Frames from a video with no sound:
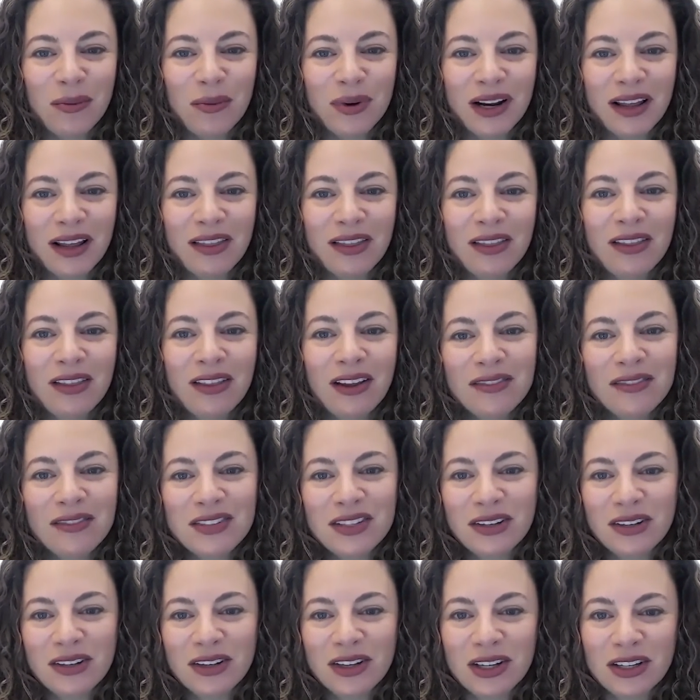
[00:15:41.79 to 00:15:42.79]
what I'd love
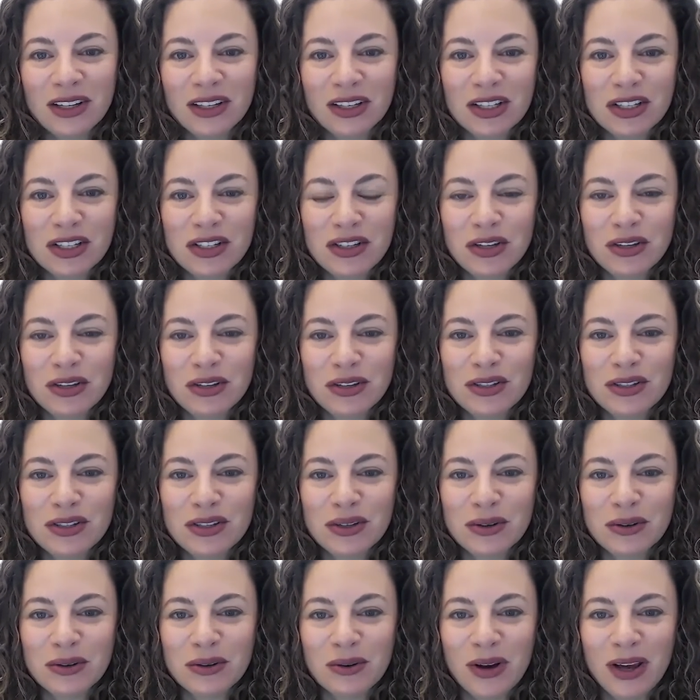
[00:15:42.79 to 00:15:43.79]
to encourage you to
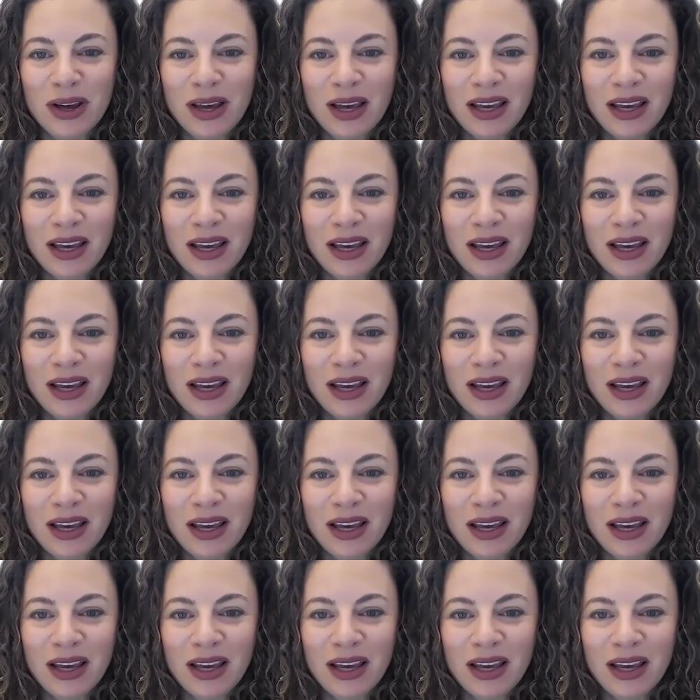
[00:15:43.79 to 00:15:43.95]
do